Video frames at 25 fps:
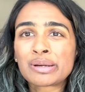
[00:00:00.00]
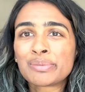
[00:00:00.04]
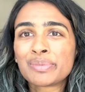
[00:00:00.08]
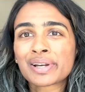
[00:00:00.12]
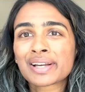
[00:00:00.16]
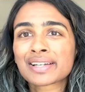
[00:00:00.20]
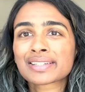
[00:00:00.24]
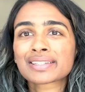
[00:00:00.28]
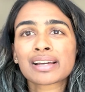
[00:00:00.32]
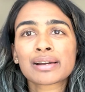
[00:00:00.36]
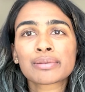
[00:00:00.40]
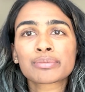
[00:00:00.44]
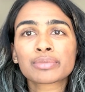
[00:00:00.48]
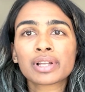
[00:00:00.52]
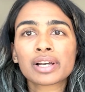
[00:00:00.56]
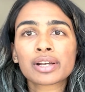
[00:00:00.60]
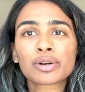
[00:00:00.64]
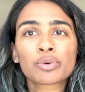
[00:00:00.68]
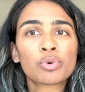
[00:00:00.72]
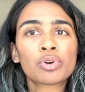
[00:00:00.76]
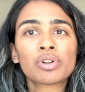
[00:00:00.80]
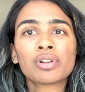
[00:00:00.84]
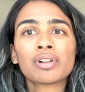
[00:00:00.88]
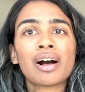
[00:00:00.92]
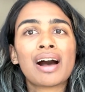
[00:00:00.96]
because I'm like,
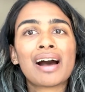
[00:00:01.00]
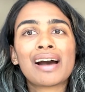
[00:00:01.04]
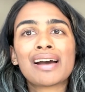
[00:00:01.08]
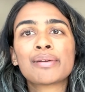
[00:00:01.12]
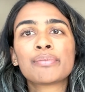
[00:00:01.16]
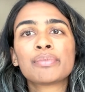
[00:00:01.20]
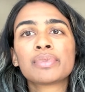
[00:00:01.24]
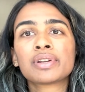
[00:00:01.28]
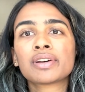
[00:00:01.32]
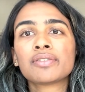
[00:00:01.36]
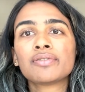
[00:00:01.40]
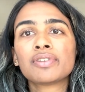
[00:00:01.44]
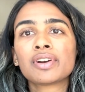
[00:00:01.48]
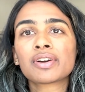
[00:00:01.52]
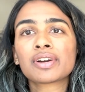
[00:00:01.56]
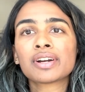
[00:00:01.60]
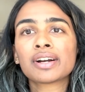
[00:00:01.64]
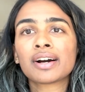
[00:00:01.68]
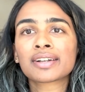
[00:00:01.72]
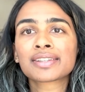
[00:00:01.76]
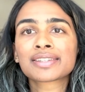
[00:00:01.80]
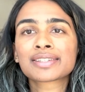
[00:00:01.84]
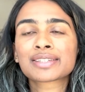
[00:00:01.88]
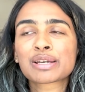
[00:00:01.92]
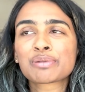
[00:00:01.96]
well, I'm in a very
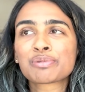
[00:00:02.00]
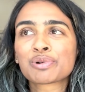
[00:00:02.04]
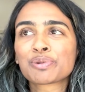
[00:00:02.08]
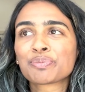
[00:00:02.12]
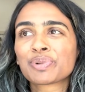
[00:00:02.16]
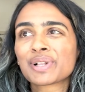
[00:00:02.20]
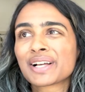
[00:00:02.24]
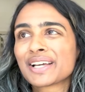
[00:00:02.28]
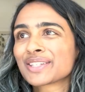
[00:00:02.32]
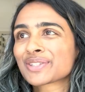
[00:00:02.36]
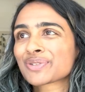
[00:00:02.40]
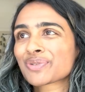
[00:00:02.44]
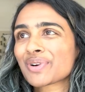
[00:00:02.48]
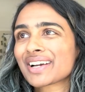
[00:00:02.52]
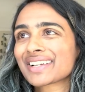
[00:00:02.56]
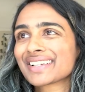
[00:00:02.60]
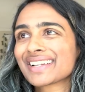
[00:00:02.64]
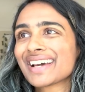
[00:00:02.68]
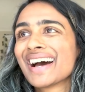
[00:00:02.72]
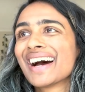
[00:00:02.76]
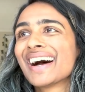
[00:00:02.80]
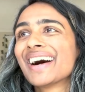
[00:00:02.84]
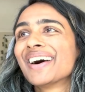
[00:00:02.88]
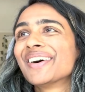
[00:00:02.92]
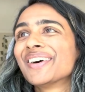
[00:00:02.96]
unstable place right
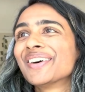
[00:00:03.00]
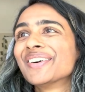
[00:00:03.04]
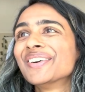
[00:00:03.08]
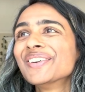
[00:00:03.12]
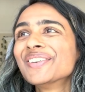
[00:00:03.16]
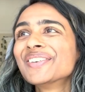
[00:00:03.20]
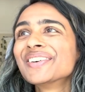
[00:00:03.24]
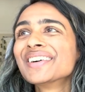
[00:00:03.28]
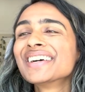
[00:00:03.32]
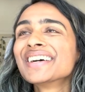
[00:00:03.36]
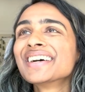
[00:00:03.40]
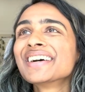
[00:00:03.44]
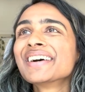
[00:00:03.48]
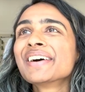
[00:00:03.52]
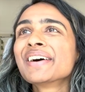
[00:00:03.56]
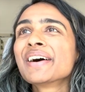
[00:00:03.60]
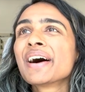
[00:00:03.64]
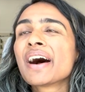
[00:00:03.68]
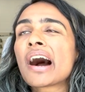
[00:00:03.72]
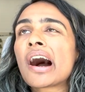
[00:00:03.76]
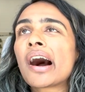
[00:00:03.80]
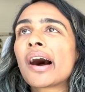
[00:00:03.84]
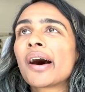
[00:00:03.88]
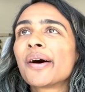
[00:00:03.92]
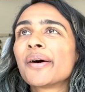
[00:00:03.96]
now.
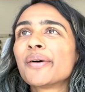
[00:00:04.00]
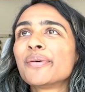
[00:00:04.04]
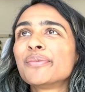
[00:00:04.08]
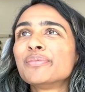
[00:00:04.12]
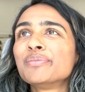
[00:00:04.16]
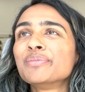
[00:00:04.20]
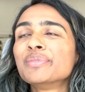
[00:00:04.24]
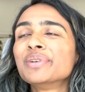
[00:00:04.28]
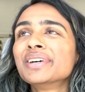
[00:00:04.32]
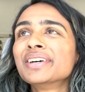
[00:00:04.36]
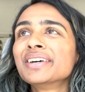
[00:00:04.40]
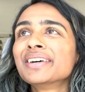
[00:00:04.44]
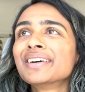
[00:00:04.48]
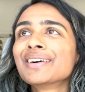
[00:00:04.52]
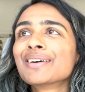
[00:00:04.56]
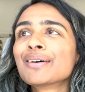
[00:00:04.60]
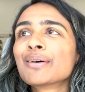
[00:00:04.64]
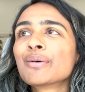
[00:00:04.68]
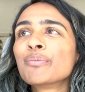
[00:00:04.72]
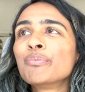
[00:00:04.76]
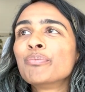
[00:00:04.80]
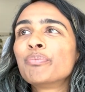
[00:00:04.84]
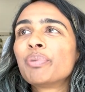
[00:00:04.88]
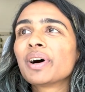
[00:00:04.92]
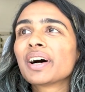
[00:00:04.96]

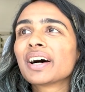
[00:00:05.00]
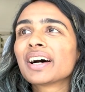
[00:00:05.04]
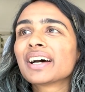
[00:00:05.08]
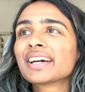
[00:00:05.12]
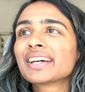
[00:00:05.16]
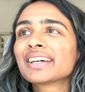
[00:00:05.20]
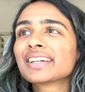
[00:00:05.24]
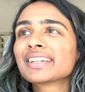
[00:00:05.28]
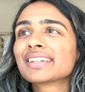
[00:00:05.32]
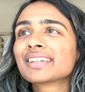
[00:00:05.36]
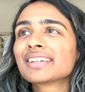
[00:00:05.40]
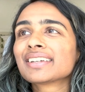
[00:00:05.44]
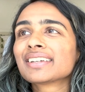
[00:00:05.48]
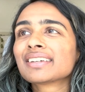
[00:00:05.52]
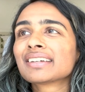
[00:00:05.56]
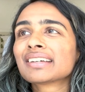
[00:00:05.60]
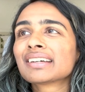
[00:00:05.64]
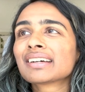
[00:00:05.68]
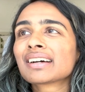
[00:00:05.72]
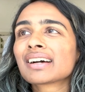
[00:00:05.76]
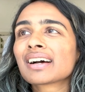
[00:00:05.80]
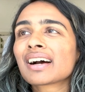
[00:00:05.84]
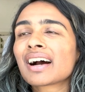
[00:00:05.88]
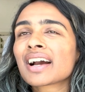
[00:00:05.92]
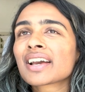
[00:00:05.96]
But
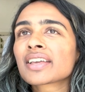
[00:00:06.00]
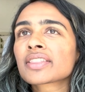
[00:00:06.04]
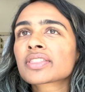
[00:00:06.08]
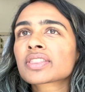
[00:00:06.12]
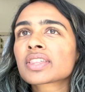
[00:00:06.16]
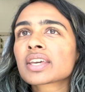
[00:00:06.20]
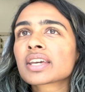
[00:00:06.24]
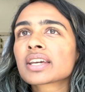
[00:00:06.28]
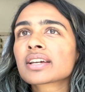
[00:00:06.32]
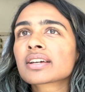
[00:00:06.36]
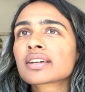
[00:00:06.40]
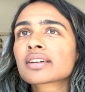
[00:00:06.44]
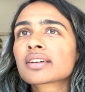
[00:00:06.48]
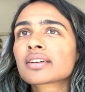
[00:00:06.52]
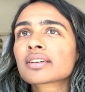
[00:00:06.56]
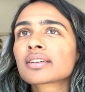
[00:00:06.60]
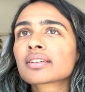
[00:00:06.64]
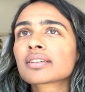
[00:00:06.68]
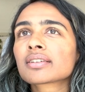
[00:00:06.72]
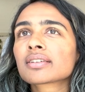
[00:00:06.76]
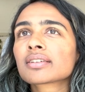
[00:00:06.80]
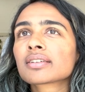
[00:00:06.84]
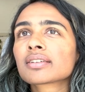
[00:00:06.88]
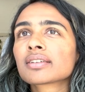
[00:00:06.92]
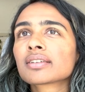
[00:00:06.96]
I think,
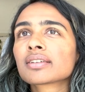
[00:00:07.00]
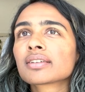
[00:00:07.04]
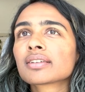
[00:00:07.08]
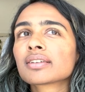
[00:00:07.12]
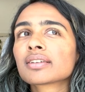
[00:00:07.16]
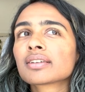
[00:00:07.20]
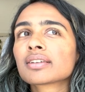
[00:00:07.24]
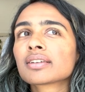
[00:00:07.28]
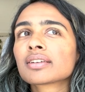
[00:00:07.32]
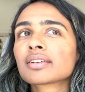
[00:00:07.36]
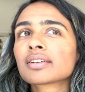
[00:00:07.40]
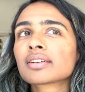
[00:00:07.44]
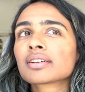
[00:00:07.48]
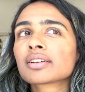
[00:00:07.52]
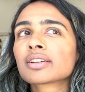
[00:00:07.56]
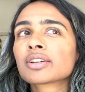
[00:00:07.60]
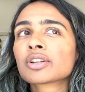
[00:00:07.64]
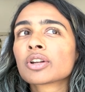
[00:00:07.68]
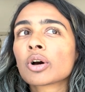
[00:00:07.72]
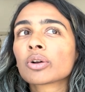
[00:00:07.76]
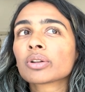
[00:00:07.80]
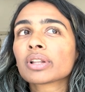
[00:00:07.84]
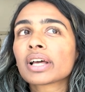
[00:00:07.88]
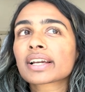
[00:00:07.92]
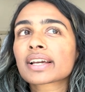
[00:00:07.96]

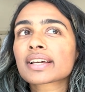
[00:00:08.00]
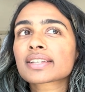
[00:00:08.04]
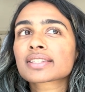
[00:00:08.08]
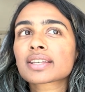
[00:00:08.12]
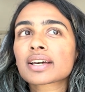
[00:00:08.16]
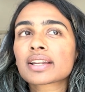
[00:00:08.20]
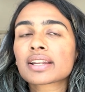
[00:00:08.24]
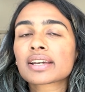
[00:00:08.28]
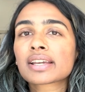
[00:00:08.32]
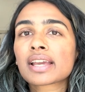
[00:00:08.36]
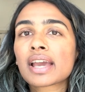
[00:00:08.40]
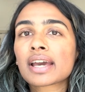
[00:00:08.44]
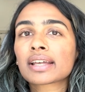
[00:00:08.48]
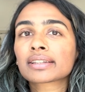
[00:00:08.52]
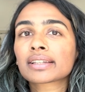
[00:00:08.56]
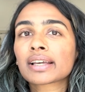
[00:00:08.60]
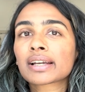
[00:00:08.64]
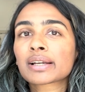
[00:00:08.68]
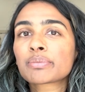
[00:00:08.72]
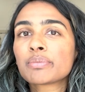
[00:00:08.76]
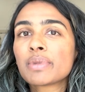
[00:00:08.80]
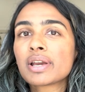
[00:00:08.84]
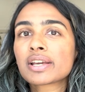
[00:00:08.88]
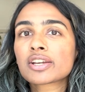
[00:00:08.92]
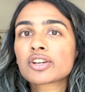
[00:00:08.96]
like I said, again,
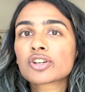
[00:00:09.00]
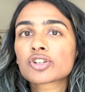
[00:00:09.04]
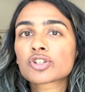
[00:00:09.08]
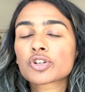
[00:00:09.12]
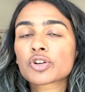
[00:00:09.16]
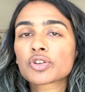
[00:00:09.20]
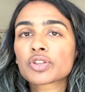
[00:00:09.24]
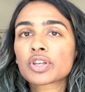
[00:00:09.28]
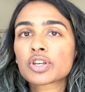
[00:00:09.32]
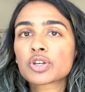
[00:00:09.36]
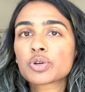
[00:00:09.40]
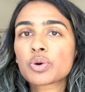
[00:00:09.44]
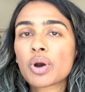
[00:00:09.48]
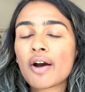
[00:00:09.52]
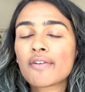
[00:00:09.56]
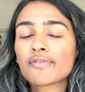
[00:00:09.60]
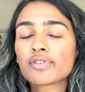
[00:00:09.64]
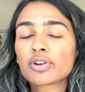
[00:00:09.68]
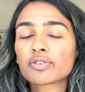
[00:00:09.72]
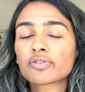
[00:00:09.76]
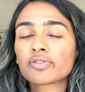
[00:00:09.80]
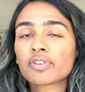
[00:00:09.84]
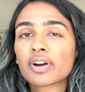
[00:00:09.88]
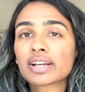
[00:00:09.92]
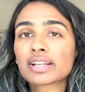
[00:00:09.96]
like making sure that you have
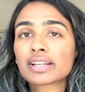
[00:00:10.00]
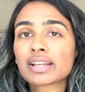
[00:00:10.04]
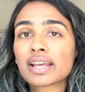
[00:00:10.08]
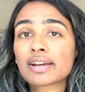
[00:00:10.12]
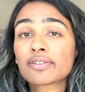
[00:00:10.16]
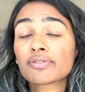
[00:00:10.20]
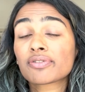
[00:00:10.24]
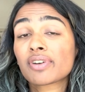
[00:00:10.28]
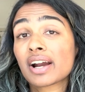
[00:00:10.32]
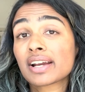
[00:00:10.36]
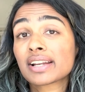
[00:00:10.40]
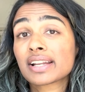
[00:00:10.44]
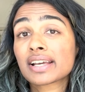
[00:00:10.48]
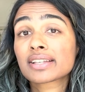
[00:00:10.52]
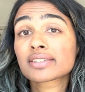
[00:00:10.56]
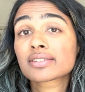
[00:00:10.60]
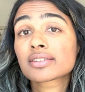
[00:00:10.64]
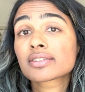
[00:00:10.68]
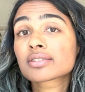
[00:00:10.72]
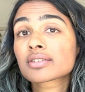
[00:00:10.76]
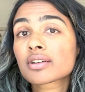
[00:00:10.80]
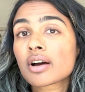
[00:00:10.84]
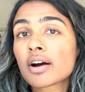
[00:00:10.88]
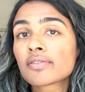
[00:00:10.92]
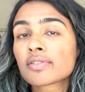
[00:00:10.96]
your
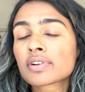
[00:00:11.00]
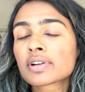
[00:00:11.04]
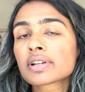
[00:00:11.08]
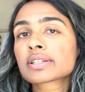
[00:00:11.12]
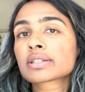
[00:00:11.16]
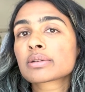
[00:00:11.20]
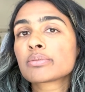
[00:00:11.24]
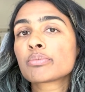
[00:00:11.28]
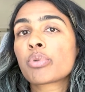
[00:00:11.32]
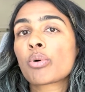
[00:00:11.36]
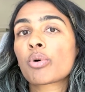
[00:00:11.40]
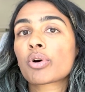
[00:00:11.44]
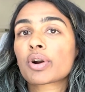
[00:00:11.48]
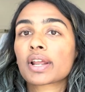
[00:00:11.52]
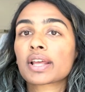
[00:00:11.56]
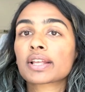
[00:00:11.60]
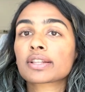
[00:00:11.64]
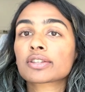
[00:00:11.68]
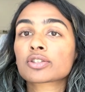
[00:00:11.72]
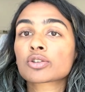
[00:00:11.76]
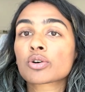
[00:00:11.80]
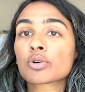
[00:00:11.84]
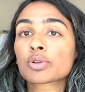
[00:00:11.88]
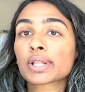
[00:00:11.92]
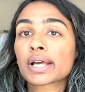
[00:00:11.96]
finances covered is
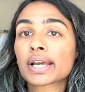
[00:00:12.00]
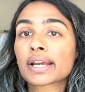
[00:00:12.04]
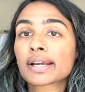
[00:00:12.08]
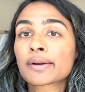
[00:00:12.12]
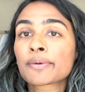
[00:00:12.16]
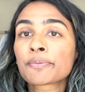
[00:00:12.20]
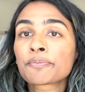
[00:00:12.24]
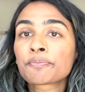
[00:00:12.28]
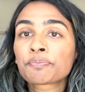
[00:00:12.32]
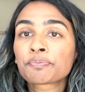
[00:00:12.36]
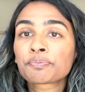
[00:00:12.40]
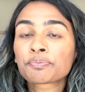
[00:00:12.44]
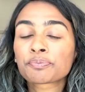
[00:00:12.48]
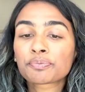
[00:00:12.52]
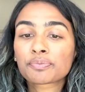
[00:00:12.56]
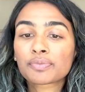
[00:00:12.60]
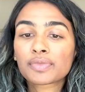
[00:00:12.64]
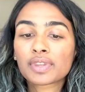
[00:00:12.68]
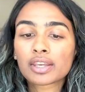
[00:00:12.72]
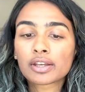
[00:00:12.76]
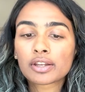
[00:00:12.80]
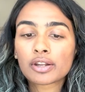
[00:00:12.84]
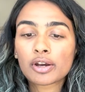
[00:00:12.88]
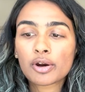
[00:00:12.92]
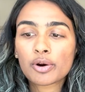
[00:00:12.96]
important. So like,
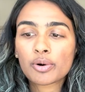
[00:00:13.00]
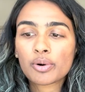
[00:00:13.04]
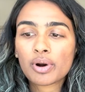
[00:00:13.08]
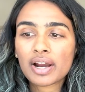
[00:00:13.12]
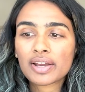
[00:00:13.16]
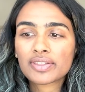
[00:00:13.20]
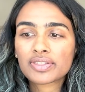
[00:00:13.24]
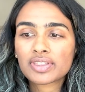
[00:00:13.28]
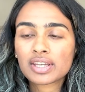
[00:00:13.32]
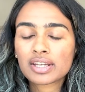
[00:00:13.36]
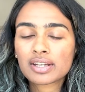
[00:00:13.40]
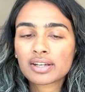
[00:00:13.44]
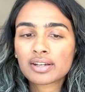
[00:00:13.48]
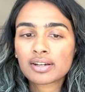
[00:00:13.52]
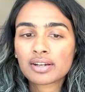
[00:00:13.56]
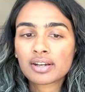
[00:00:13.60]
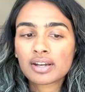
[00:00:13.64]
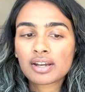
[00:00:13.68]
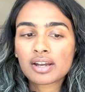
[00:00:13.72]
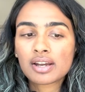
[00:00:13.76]
I think